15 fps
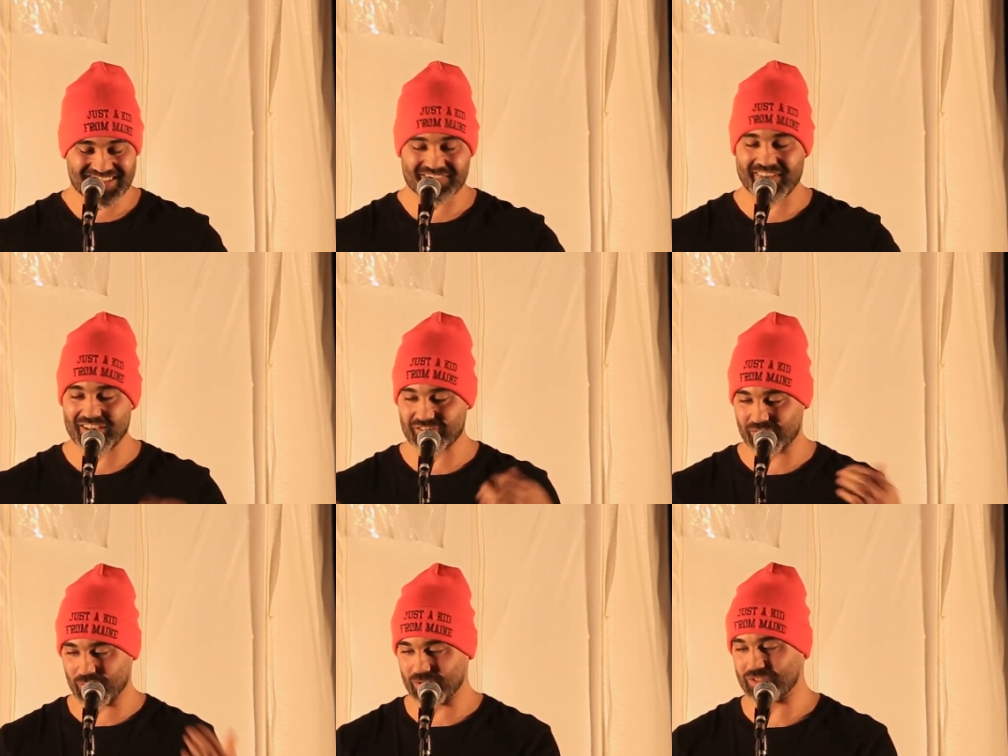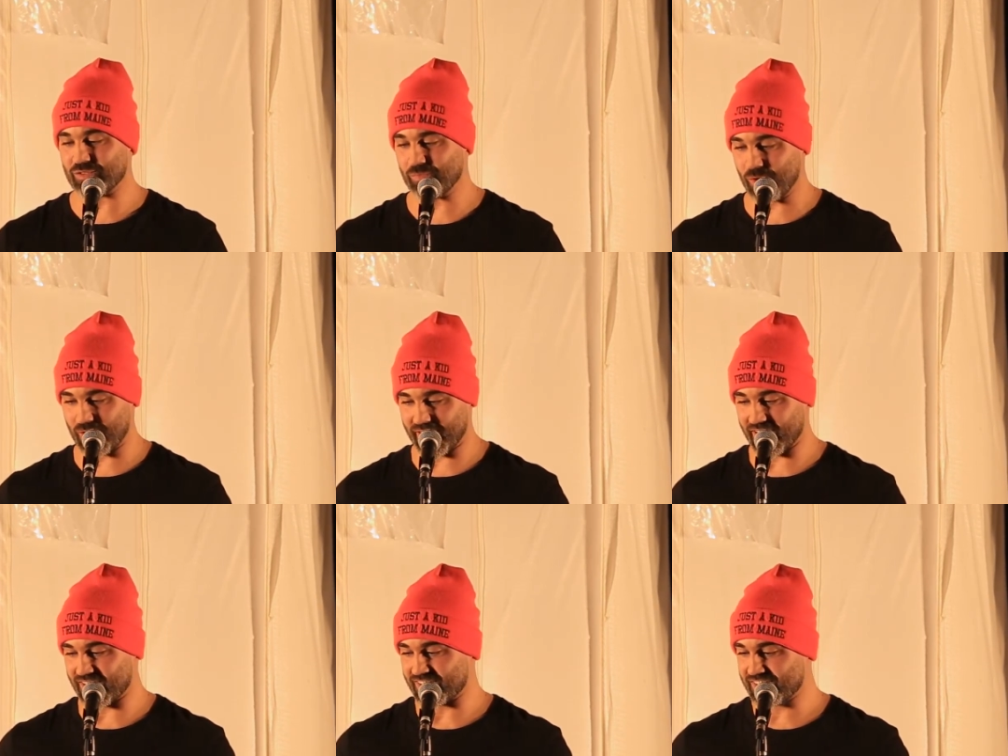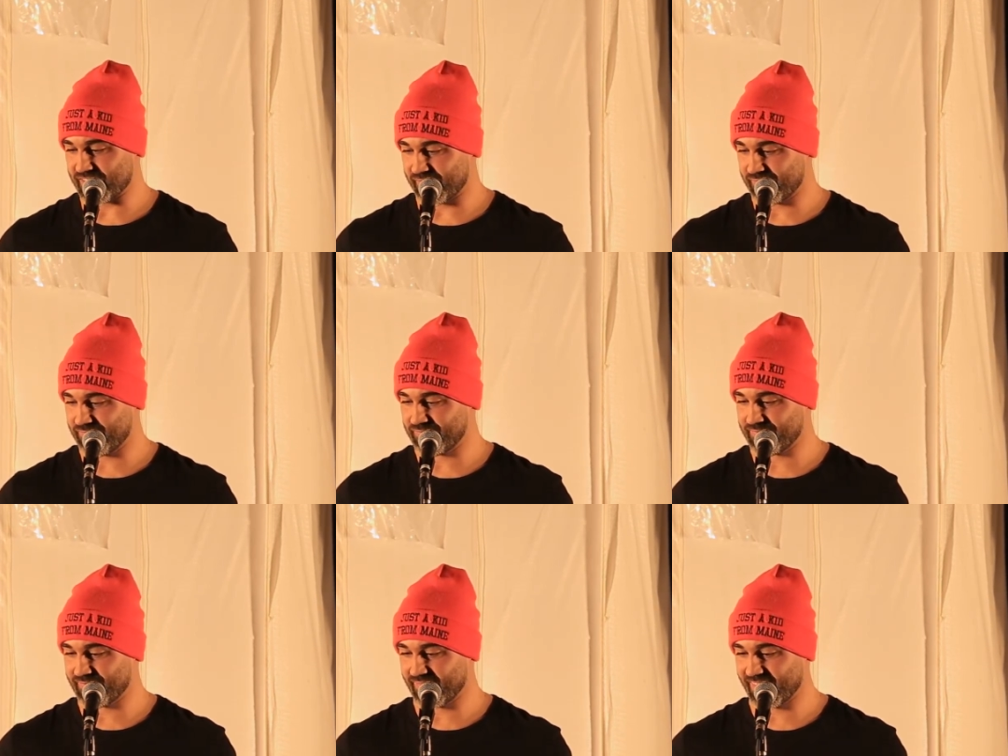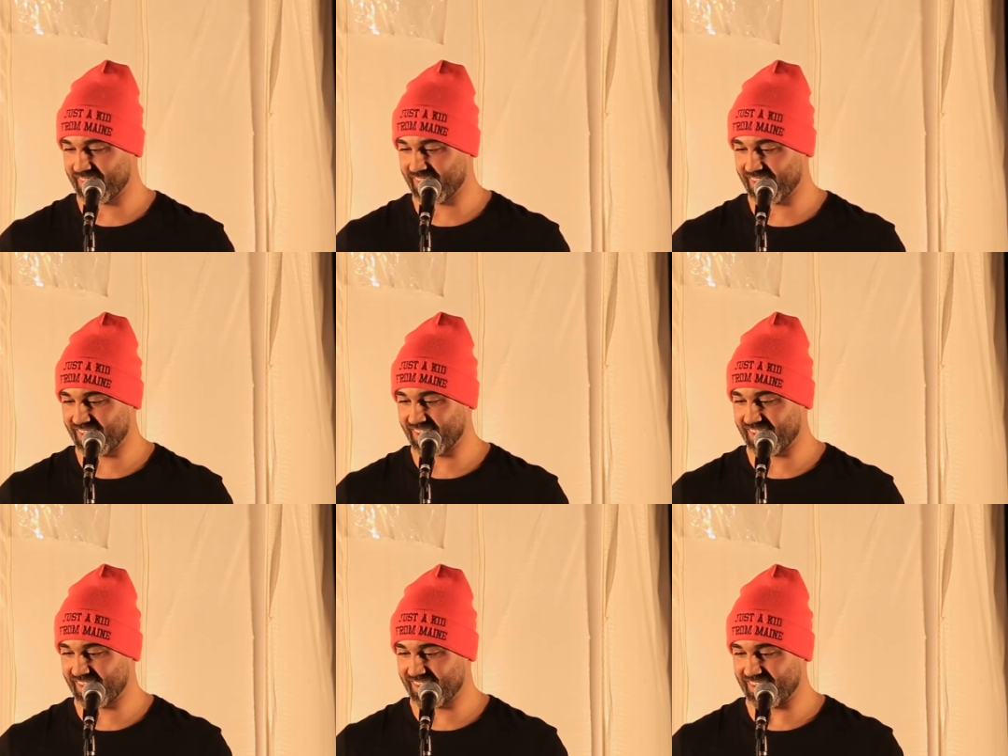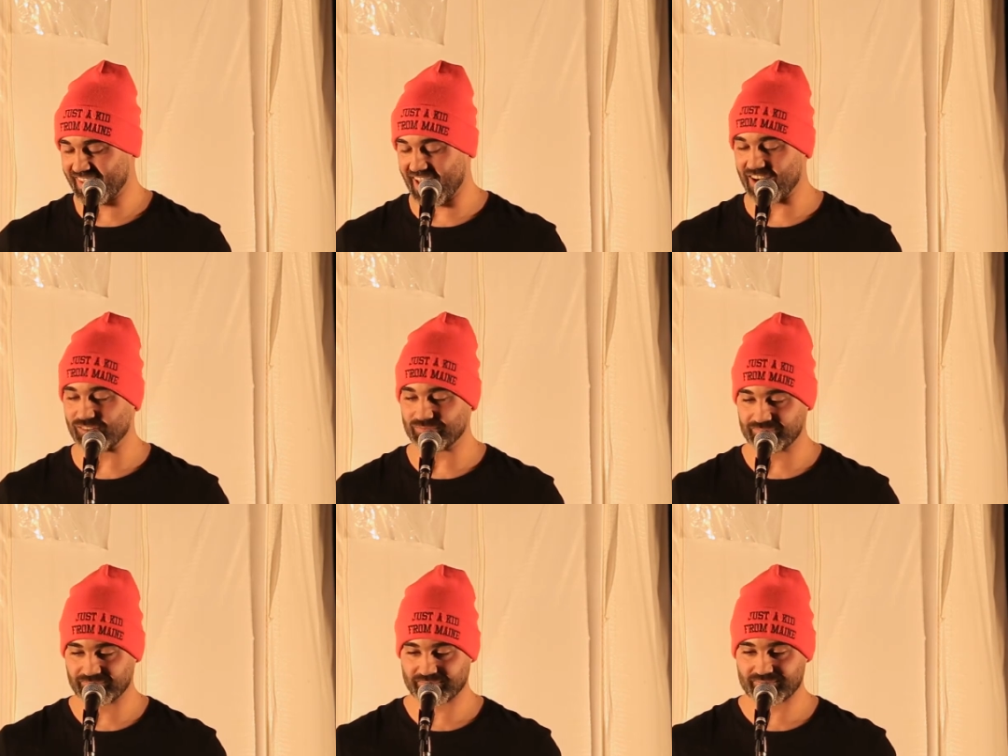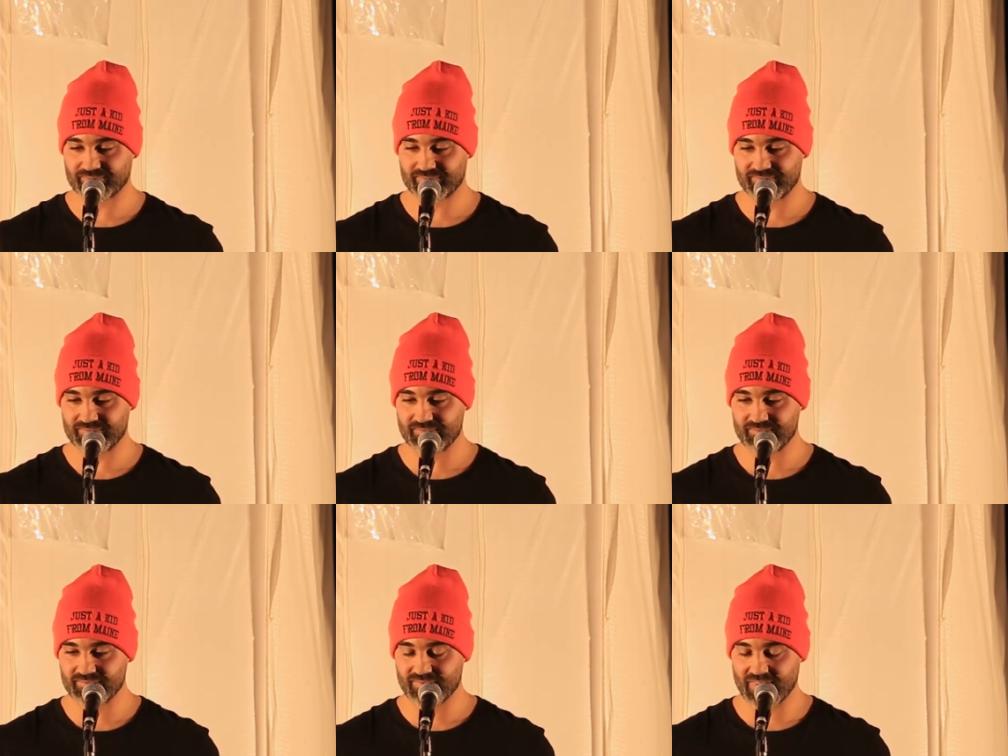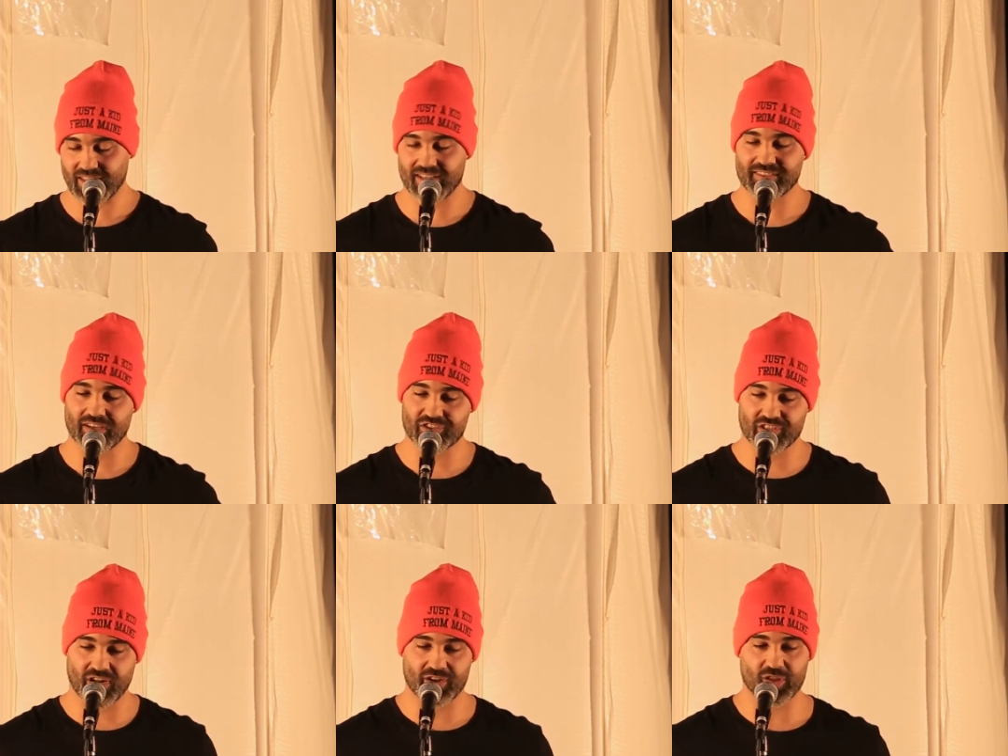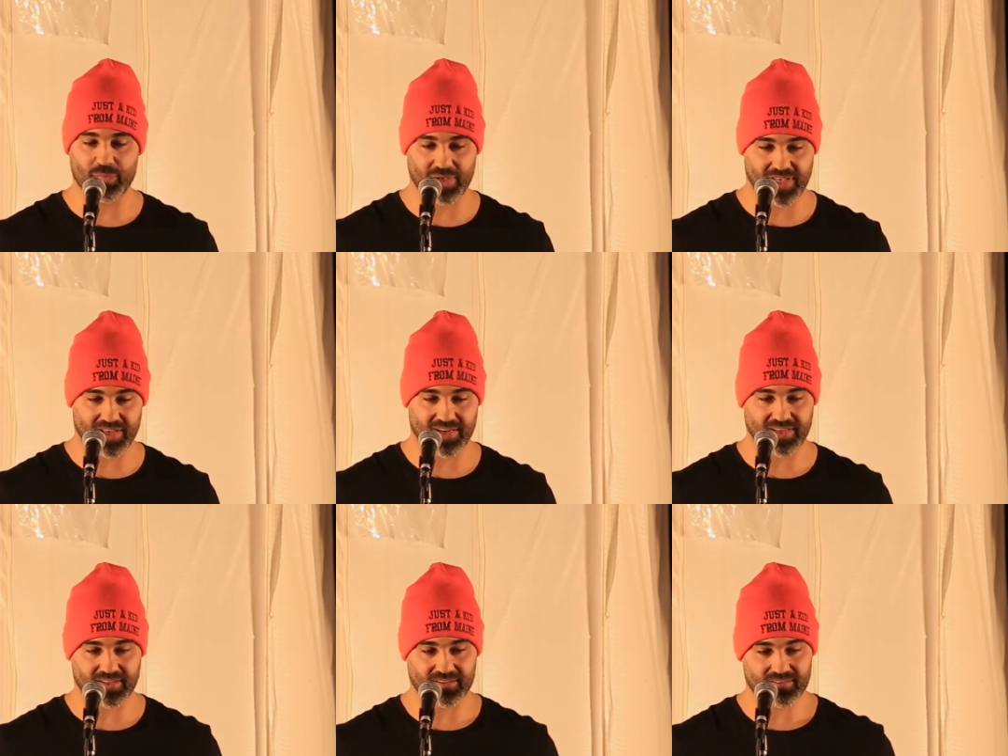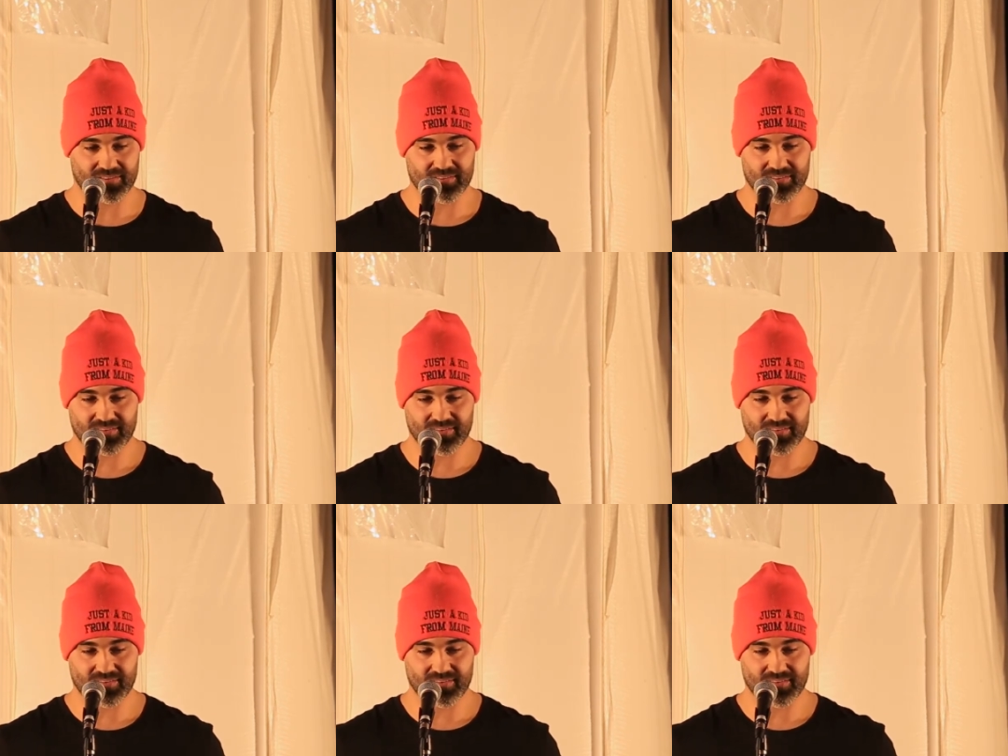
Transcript: Let's fast forward some more years. Now, I touched on in the beginning